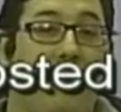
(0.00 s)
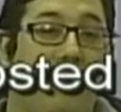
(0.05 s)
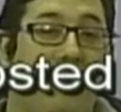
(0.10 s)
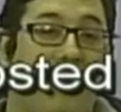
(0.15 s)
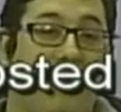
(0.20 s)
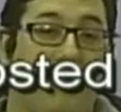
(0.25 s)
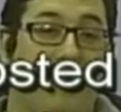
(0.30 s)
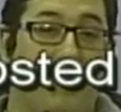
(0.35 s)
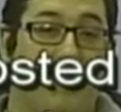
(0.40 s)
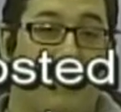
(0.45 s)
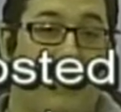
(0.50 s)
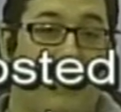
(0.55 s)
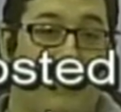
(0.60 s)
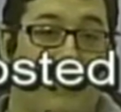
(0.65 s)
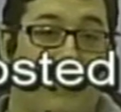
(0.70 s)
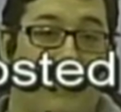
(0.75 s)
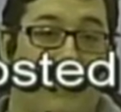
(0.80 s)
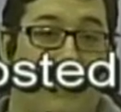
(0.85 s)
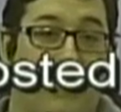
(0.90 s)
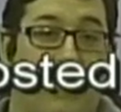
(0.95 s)
and TV
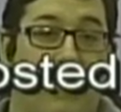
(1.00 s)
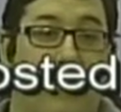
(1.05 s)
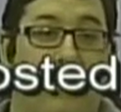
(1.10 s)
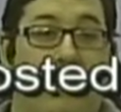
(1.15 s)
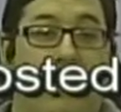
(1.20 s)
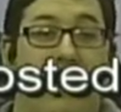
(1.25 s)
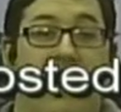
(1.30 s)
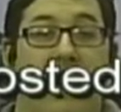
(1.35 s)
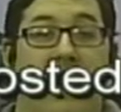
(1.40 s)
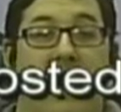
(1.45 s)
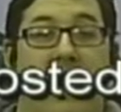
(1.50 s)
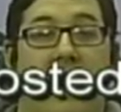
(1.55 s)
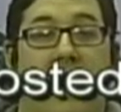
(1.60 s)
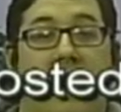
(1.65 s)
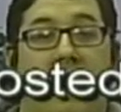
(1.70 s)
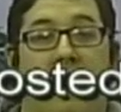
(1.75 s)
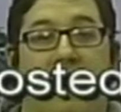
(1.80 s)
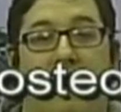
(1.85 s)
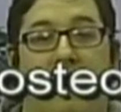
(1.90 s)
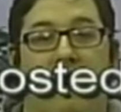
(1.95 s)
production course
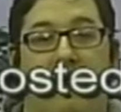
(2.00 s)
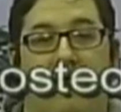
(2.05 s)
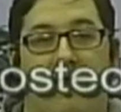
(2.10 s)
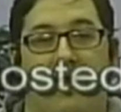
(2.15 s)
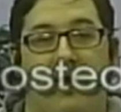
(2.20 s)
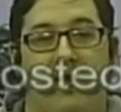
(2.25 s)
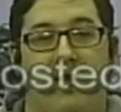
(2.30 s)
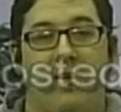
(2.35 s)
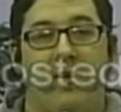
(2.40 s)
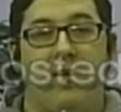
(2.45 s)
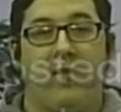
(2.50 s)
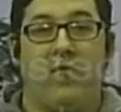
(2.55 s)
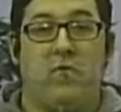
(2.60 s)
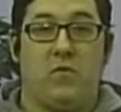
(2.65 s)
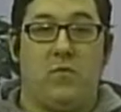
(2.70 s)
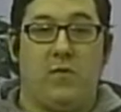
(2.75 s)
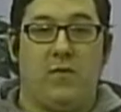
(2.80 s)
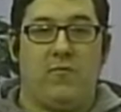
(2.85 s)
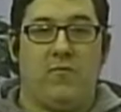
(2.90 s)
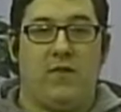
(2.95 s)
and are directing,
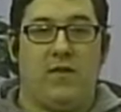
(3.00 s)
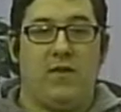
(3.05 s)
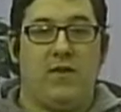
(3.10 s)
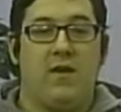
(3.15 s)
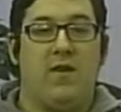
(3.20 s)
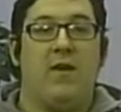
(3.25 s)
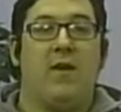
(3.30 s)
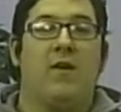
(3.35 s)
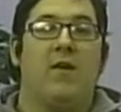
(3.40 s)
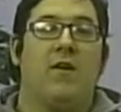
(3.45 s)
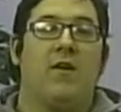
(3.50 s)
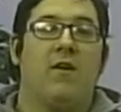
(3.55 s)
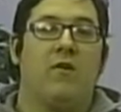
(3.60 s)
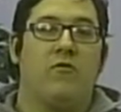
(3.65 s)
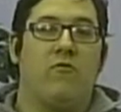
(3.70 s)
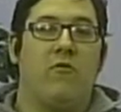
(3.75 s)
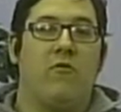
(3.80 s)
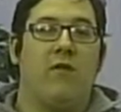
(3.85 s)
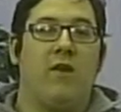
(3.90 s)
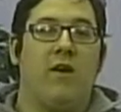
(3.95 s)
switching,
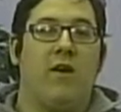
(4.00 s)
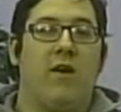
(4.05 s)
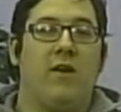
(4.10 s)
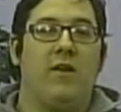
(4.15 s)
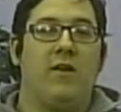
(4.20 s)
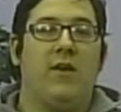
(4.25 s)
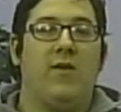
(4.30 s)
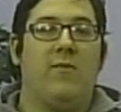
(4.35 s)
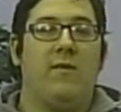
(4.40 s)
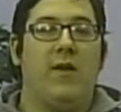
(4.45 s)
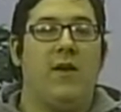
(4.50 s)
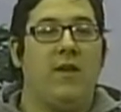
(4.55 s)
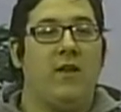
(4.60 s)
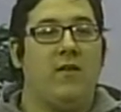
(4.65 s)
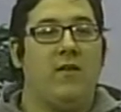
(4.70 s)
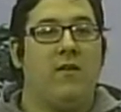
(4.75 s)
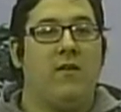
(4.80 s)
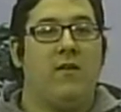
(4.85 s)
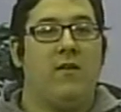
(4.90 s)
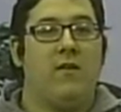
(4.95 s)
controlling audio,
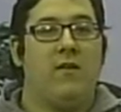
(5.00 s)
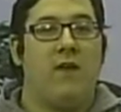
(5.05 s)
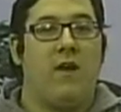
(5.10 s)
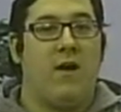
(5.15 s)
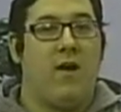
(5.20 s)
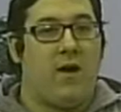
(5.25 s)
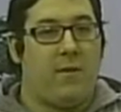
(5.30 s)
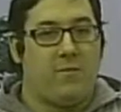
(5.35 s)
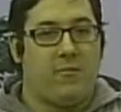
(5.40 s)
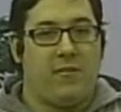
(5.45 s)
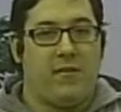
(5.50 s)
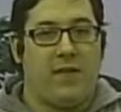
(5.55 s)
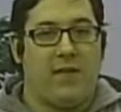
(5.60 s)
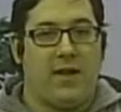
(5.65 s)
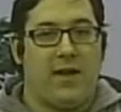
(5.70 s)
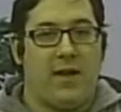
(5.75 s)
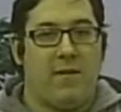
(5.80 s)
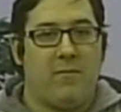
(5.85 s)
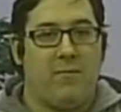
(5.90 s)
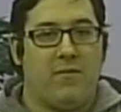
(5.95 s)
and operating
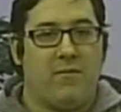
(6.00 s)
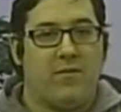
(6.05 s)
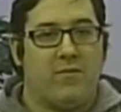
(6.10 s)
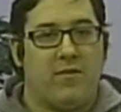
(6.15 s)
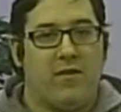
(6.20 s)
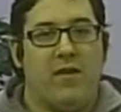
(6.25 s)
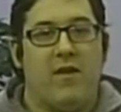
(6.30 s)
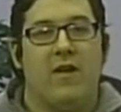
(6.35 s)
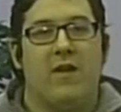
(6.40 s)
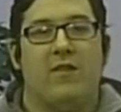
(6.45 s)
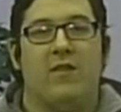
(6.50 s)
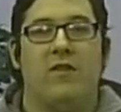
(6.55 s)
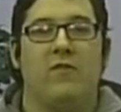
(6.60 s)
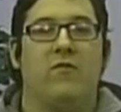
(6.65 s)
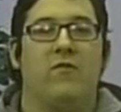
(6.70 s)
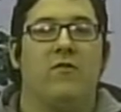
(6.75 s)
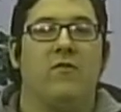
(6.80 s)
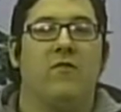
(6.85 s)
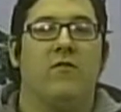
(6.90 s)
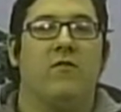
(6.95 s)
cameras. These
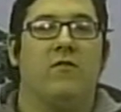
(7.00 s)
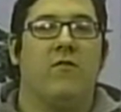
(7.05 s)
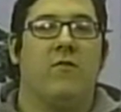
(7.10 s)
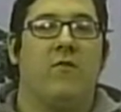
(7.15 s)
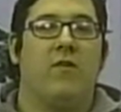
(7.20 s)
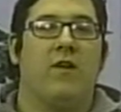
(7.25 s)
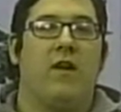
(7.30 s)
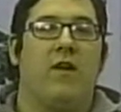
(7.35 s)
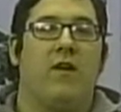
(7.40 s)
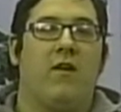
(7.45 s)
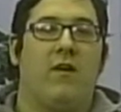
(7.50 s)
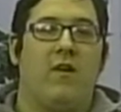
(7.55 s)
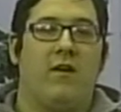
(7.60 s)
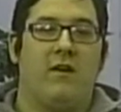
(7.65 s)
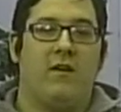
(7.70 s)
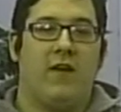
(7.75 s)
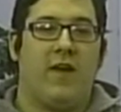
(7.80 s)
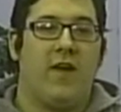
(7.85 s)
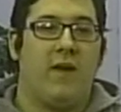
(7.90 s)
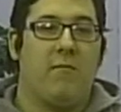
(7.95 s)
students who are not
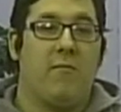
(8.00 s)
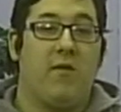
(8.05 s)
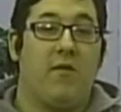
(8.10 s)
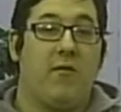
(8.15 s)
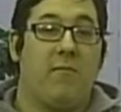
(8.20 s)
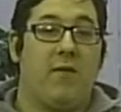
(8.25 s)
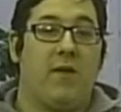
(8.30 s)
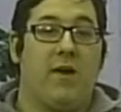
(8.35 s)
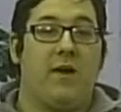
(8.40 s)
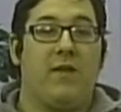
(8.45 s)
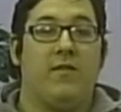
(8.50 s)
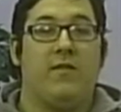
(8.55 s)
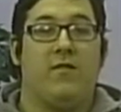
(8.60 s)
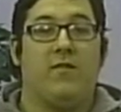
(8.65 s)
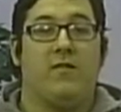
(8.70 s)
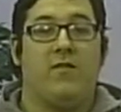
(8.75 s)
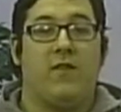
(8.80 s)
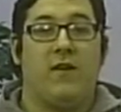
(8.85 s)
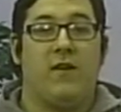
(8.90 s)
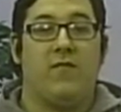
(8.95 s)
on camera or behind the
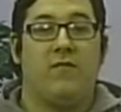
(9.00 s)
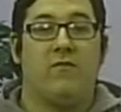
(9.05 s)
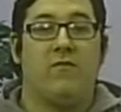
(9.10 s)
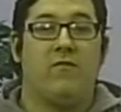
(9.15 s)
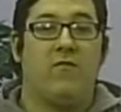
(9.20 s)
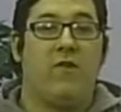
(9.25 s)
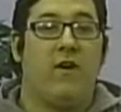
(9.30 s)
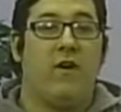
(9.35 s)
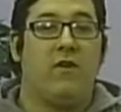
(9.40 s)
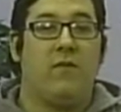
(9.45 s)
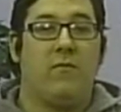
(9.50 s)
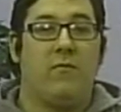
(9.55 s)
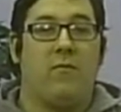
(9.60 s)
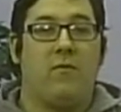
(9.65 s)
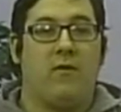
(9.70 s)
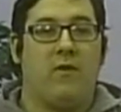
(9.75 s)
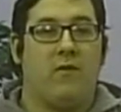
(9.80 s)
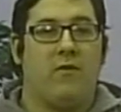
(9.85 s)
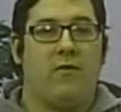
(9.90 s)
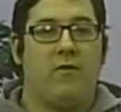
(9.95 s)
scenes trying to
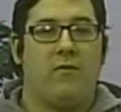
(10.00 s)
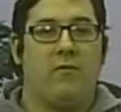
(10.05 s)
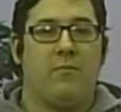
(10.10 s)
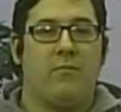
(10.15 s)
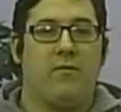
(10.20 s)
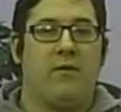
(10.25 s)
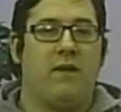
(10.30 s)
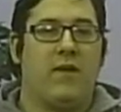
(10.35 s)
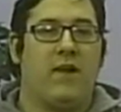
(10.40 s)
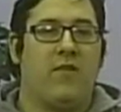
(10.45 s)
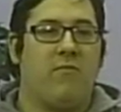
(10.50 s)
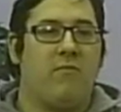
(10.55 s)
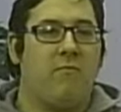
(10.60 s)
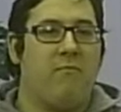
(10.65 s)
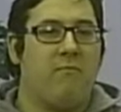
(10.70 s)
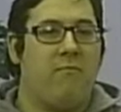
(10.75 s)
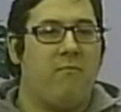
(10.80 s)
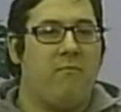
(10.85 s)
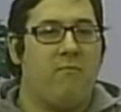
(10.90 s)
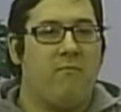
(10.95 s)
work hard to bring as
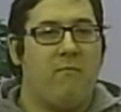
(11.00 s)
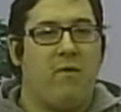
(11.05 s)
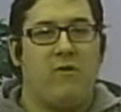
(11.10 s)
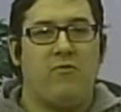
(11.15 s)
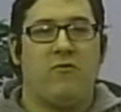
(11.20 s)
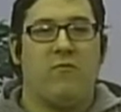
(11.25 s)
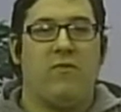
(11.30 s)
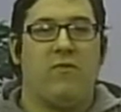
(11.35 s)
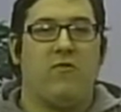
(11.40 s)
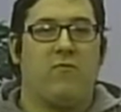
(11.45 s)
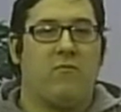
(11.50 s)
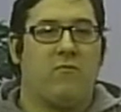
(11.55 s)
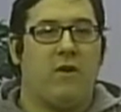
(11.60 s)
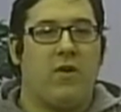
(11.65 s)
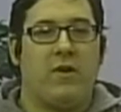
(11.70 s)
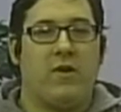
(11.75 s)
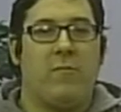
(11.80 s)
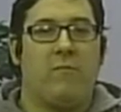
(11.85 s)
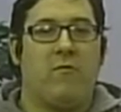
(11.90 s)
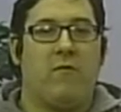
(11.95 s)
much of this
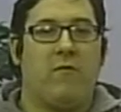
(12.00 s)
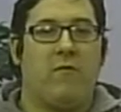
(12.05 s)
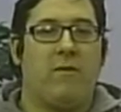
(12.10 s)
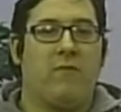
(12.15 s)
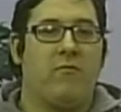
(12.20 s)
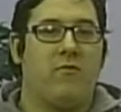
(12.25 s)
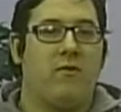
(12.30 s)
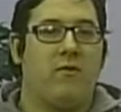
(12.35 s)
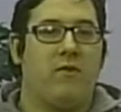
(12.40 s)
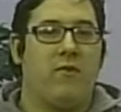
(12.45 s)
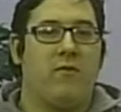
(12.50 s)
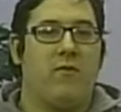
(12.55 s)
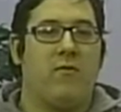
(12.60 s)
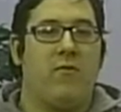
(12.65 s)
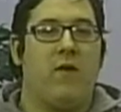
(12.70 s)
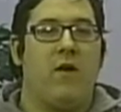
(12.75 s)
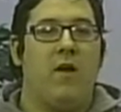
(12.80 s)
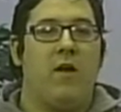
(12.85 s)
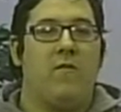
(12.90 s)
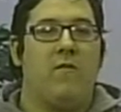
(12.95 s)
rocking program to
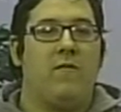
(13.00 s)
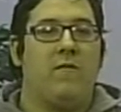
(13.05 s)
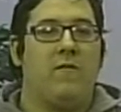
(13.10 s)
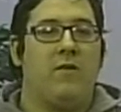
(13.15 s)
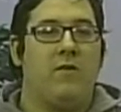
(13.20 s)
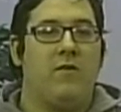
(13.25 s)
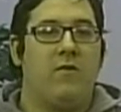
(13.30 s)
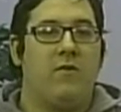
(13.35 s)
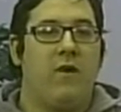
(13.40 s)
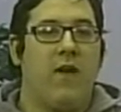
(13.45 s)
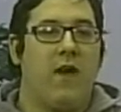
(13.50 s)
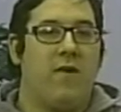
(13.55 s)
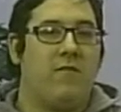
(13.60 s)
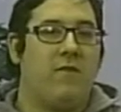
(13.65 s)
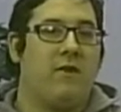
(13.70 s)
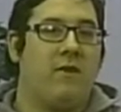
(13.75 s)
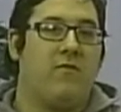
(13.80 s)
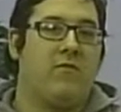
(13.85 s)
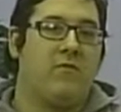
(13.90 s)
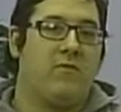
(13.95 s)
you with
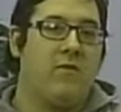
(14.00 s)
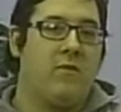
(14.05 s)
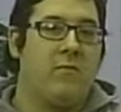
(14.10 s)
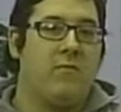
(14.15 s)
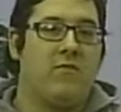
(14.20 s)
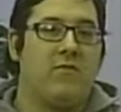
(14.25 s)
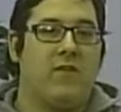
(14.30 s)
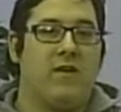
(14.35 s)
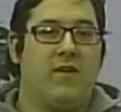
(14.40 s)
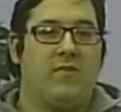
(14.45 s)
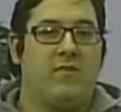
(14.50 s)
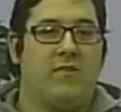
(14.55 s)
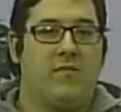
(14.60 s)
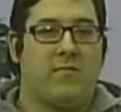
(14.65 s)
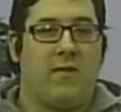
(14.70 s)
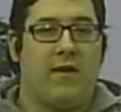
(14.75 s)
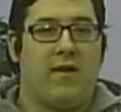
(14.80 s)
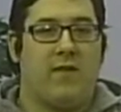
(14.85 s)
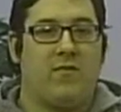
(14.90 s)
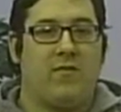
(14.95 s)
having as few mistakes as
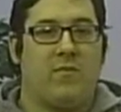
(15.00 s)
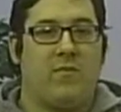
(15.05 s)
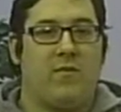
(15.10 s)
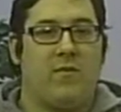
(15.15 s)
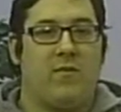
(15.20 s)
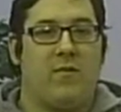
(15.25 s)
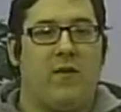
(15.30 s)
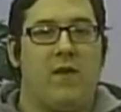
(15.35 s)
possible.